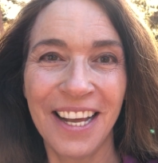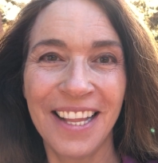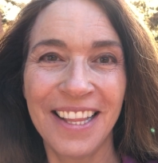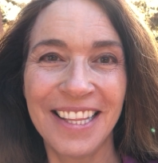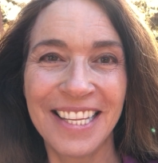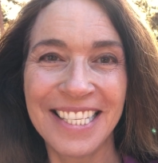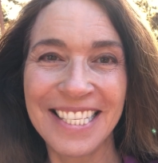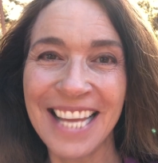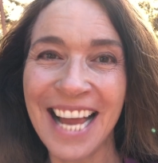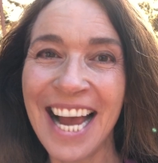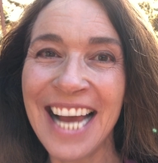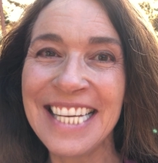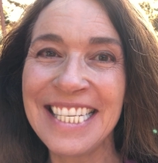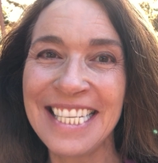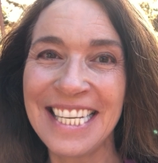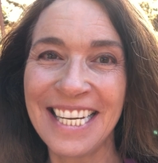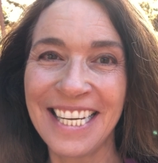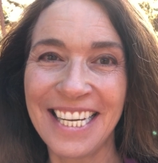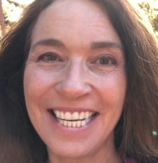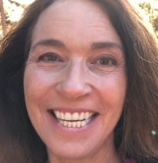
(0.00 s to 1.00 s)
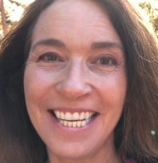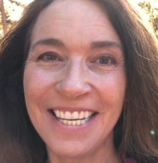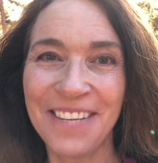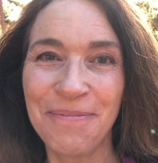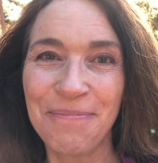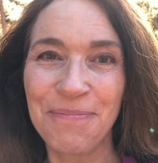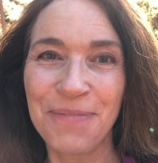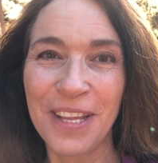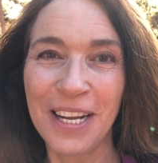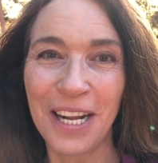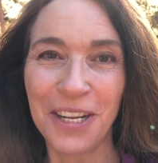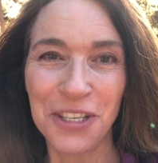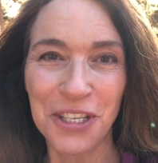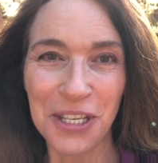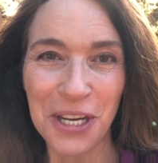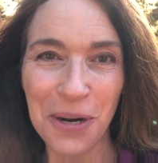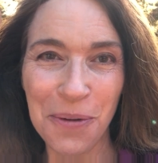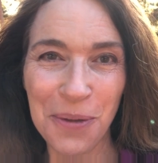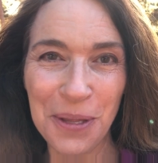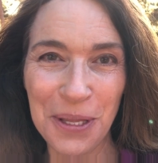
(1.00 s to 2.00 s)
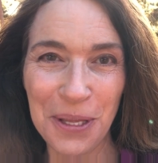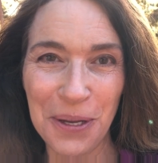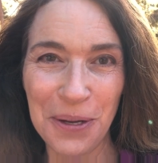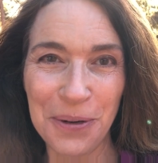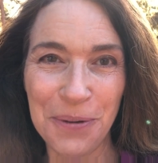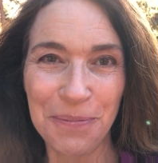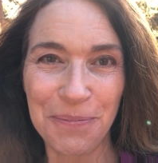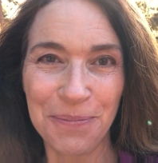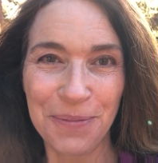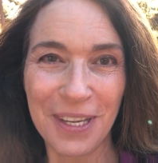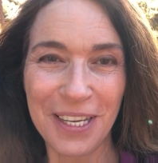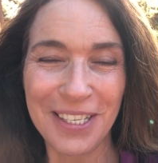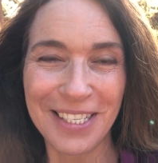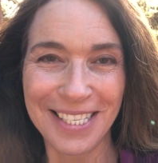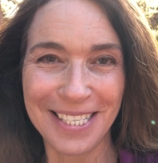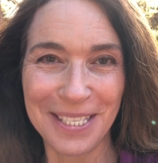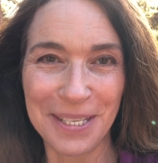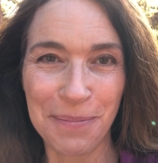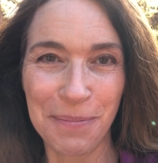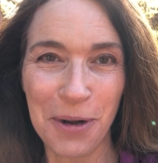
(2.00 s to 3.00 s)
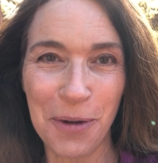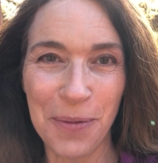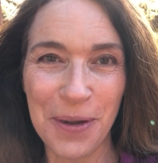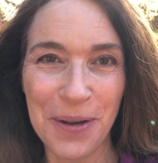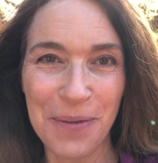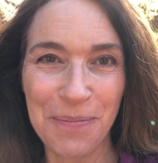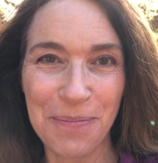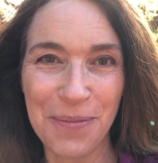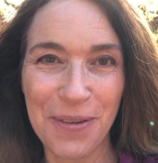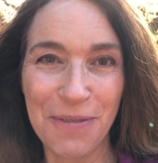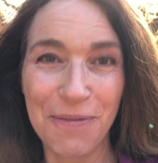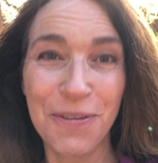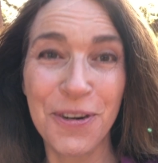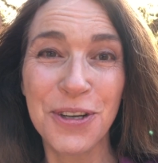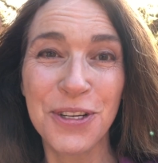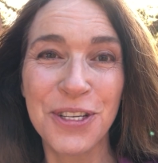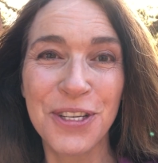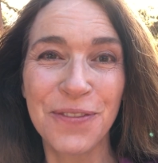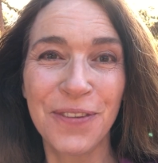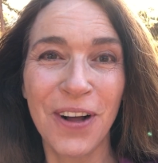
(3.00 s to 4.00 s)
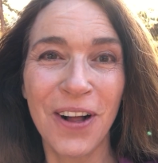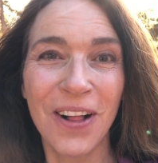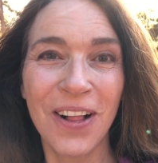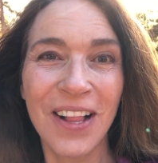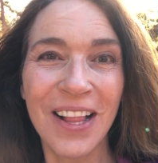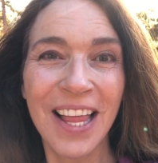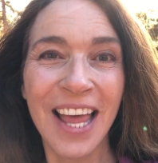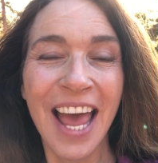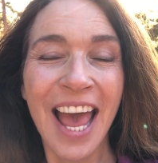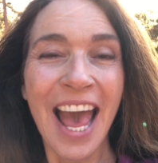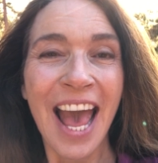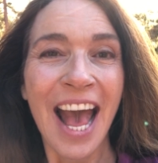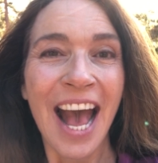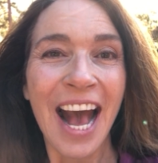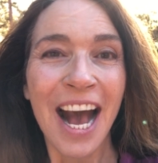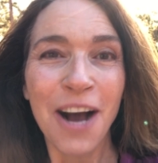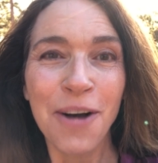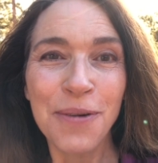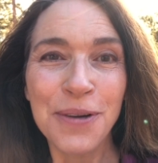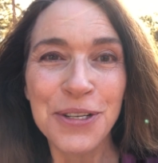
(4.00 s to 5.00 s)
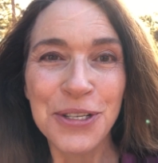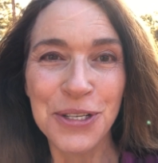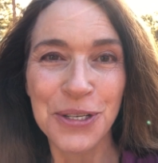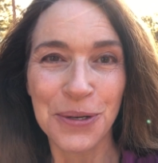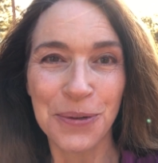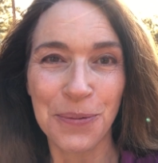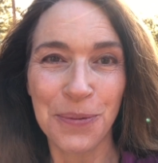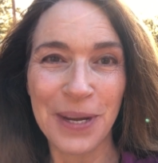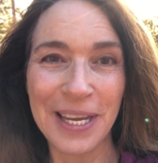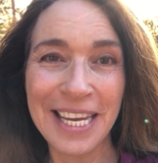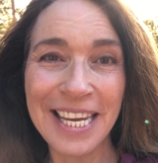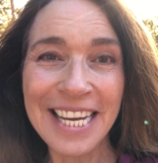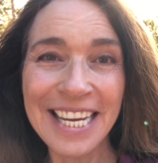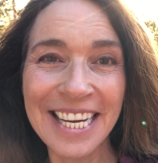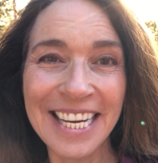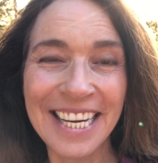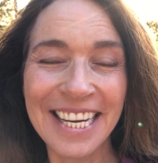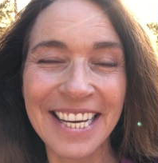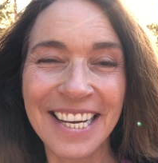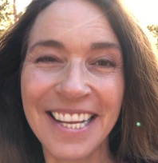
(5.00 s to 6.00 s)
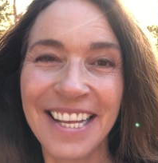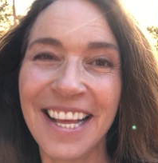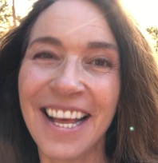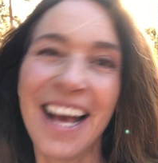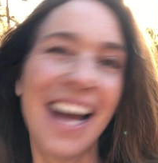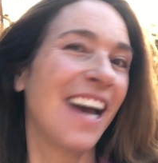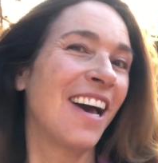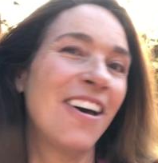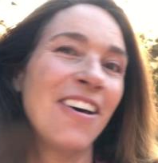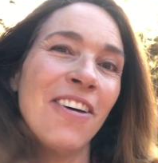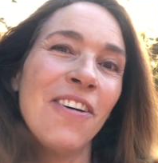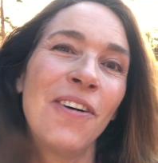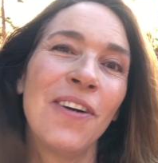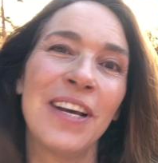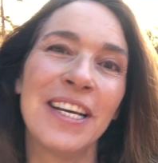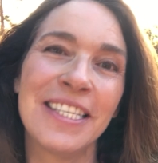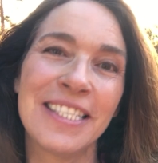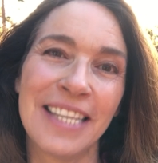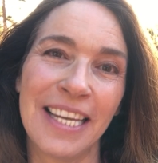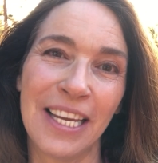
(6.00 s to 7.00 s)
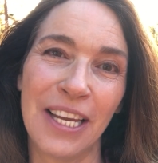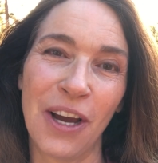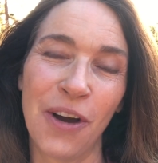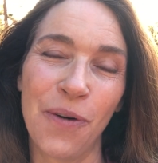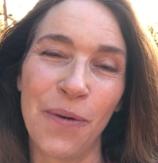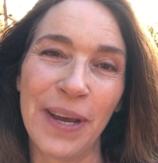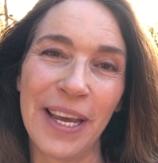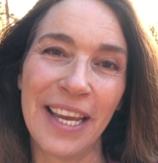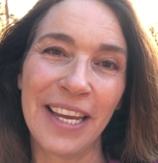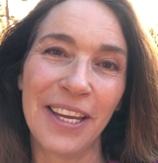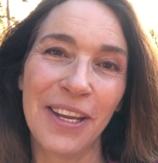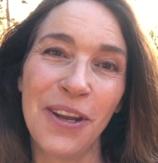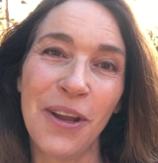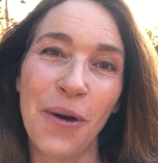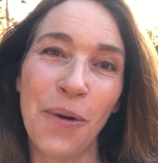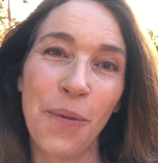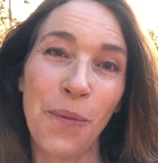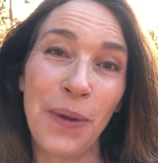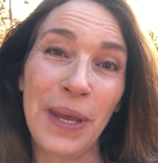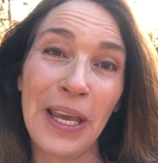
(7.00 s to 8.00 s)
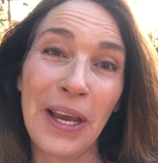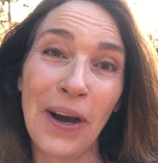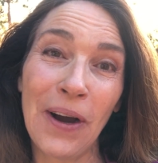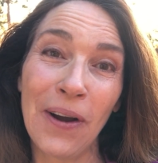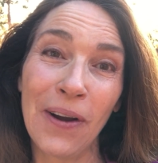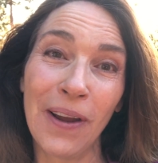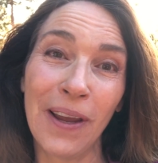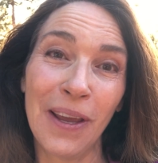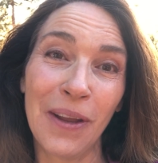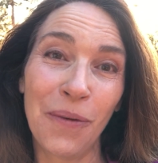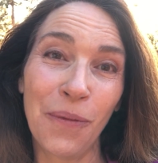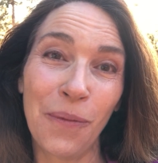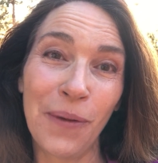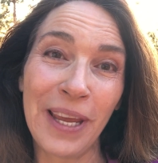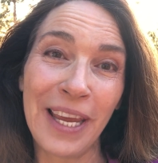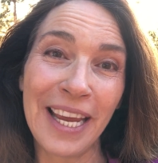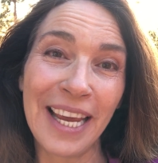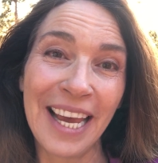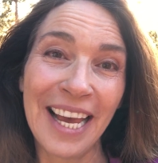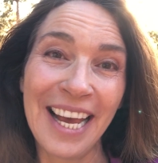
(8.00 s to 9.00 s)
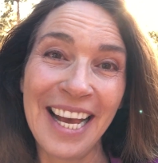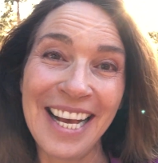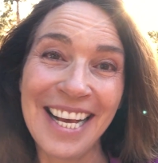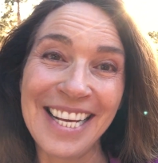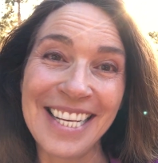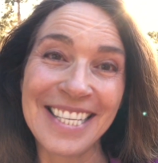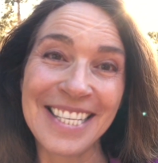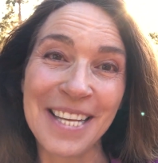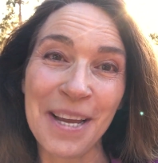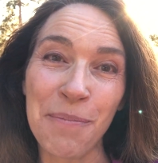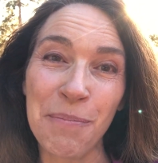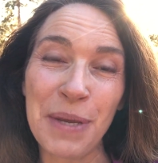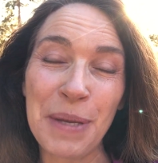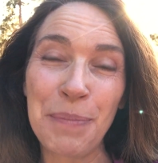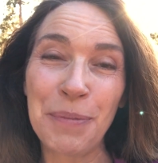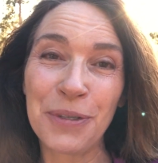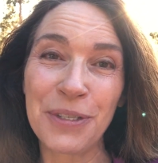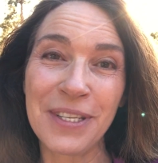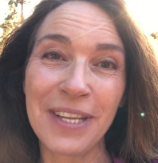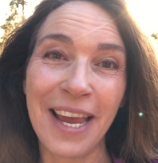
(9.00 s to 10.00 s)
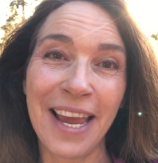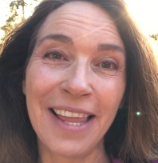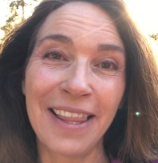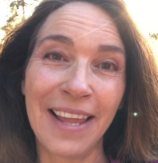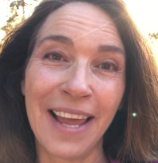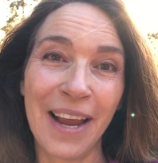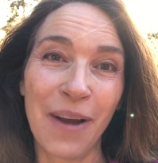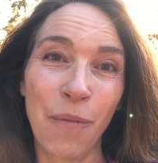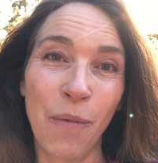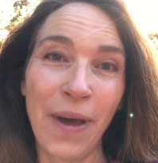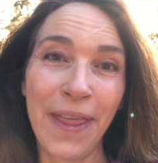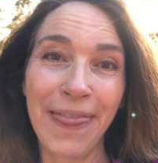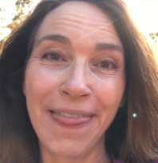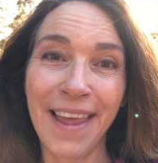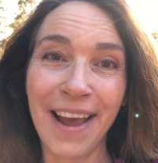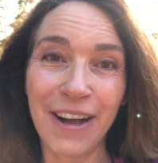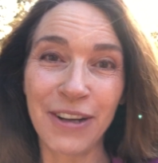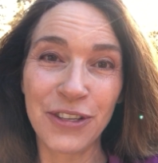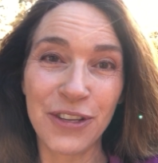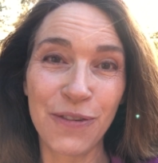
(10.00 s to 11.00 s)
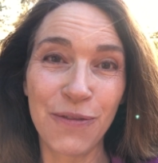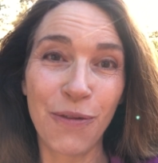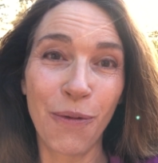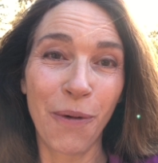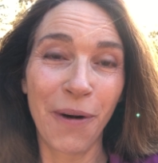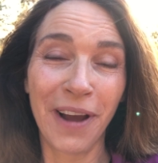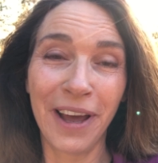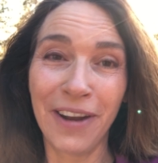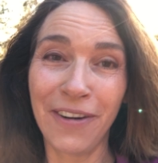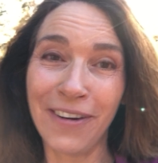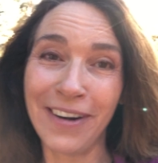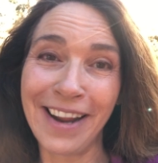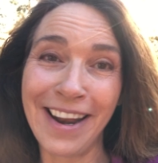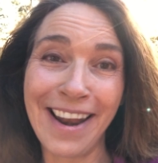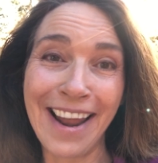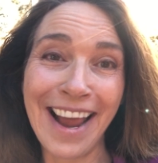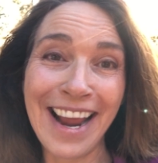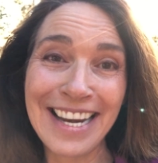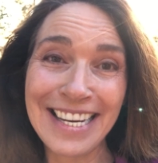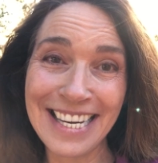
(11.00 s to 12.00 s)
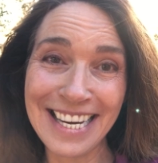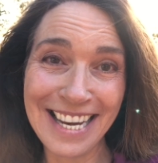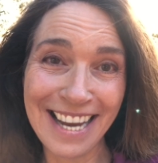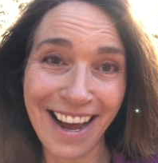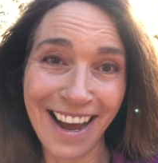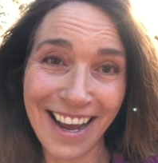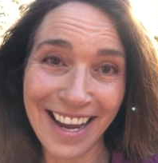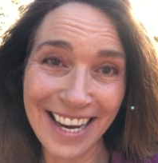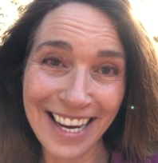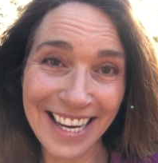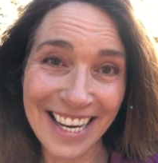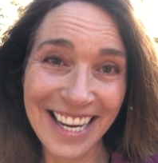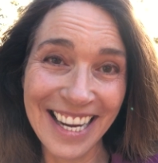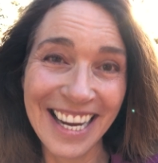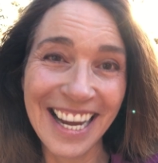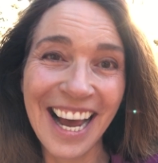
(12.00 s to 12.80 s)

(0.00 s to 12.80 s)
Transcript: this idea that I'll share with you in just a moment. But first of all, how is your week? How is it going? You know, we are in week, as some people say, like 1,499,